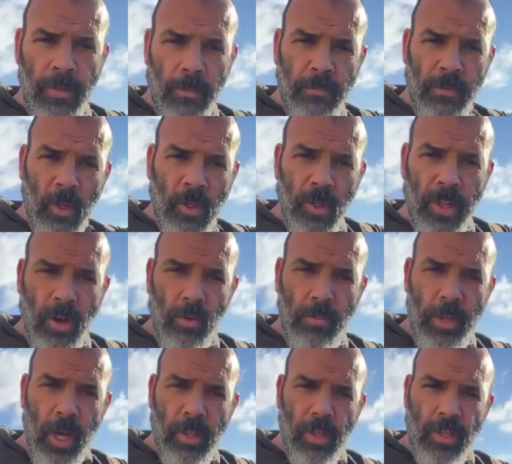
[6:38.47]
film filter that would
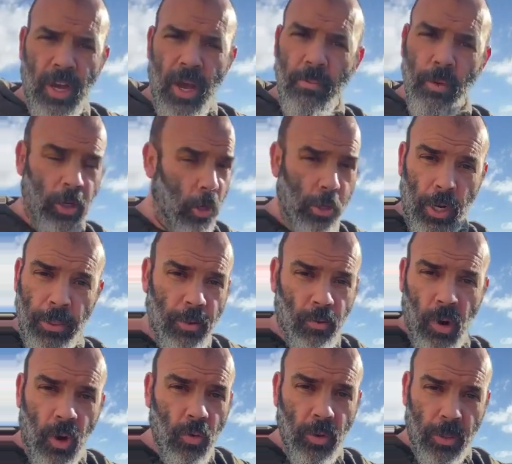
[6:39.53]
be on the top, and there's nothing
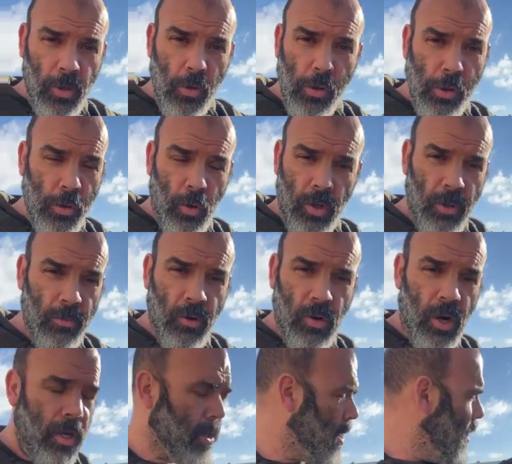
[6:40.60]
wrong with those, don't get me
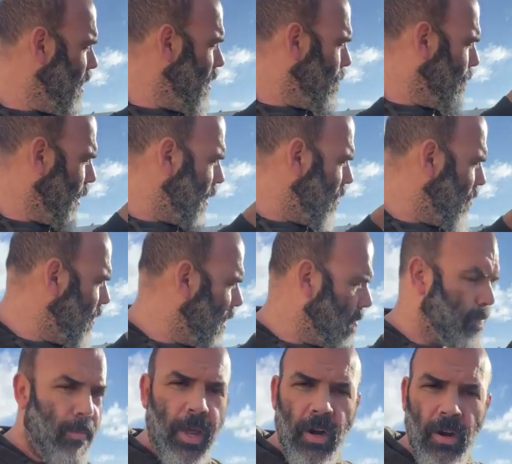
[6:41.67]
wrong, but you'll
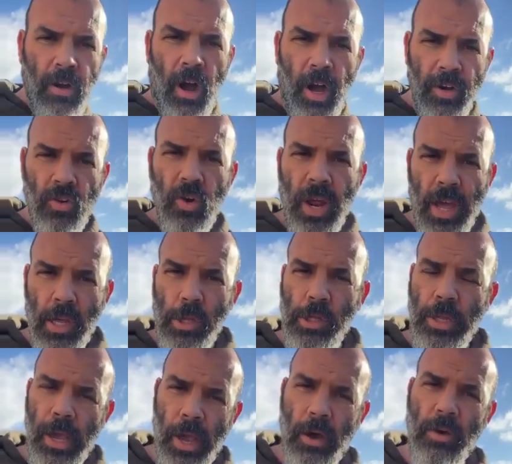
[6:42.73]
get better
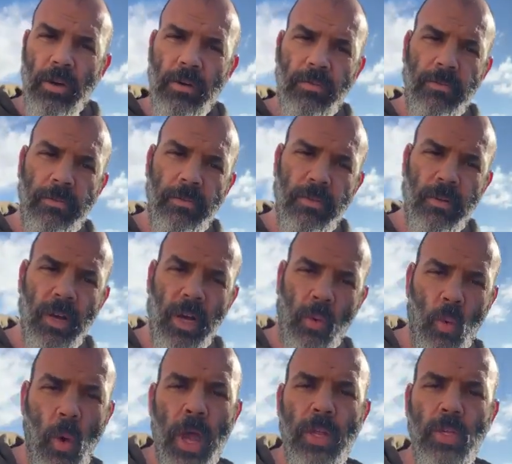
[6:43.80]
contrast out of a
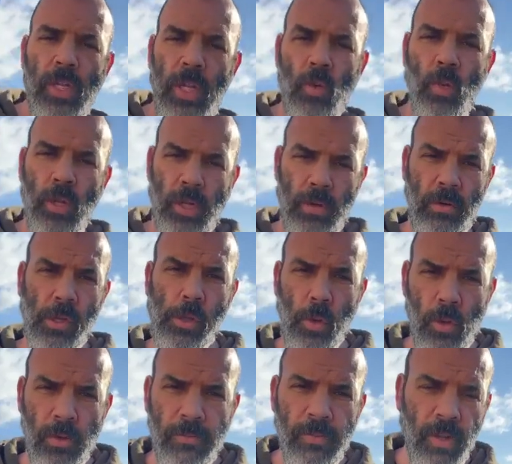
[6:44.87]
wedge than you will out of a
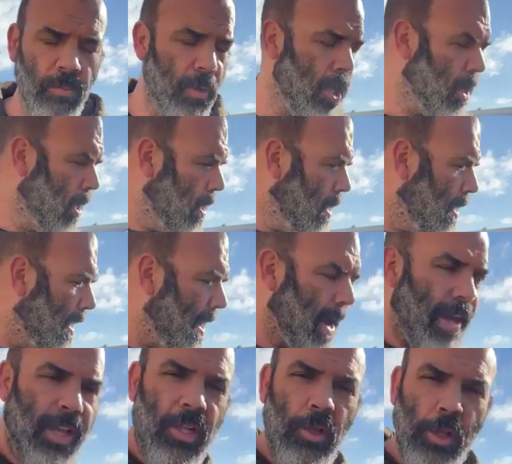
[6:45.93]
solar film.
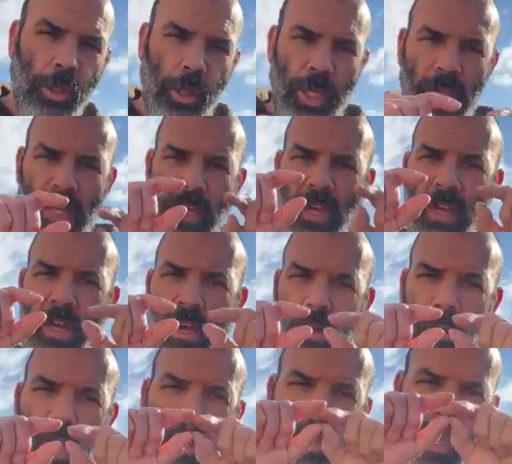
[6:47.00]
I can see
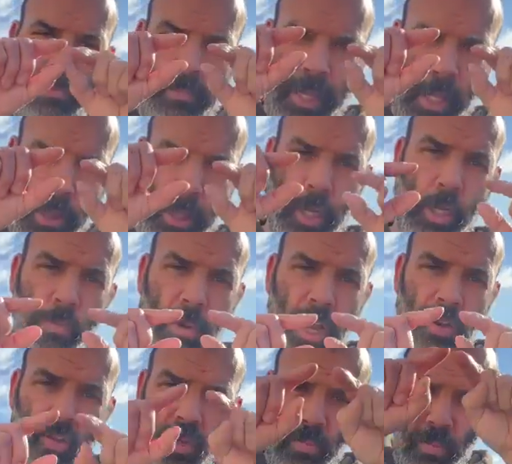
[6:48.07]
around that big
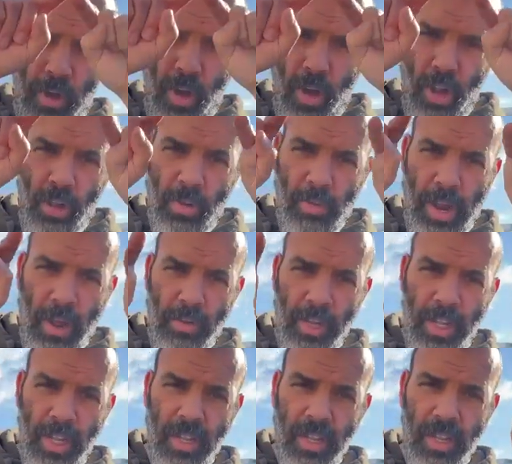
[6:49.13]
sunspot group, all around
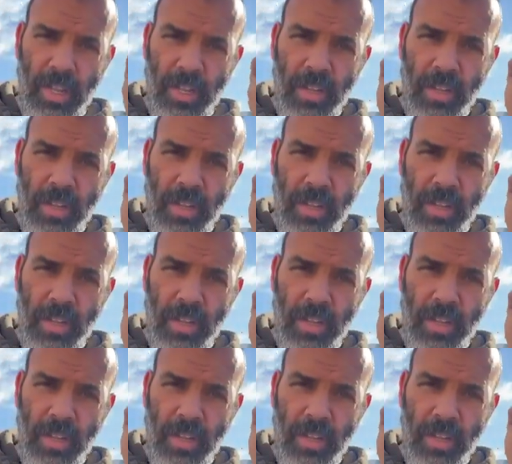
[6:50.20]
it,